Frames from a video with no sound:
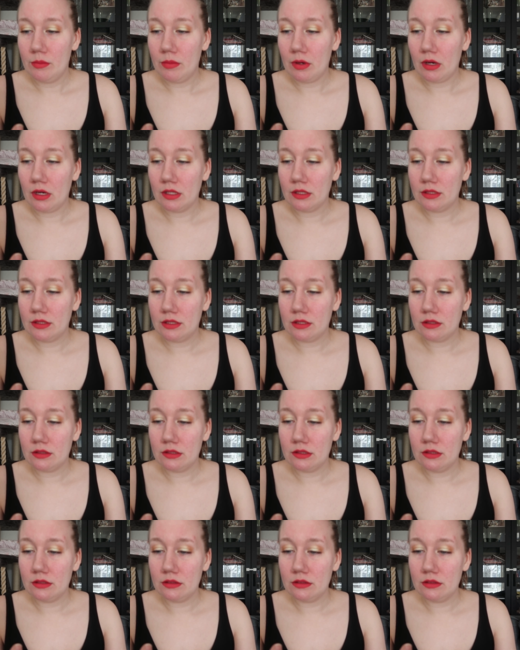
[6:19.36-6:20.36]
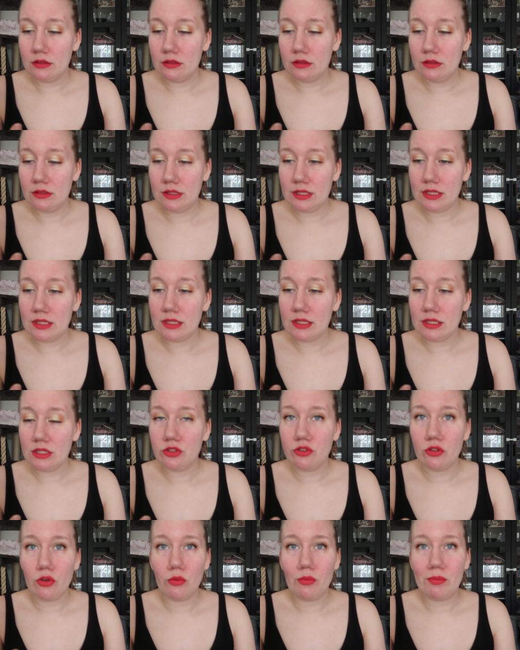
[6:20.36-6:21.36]
but this
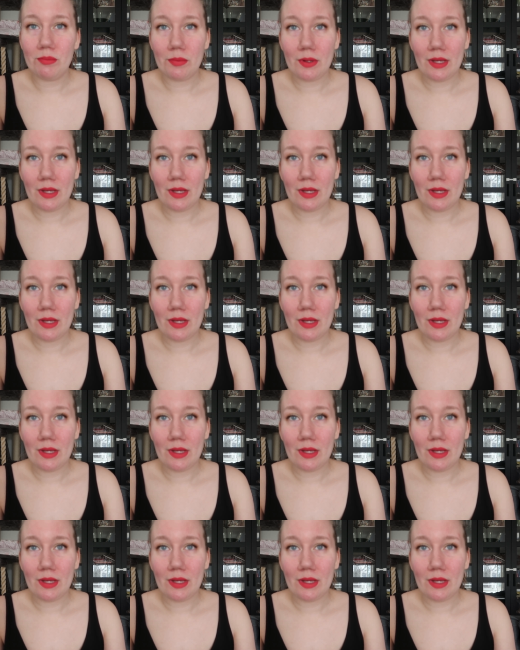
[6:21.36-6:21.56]
is so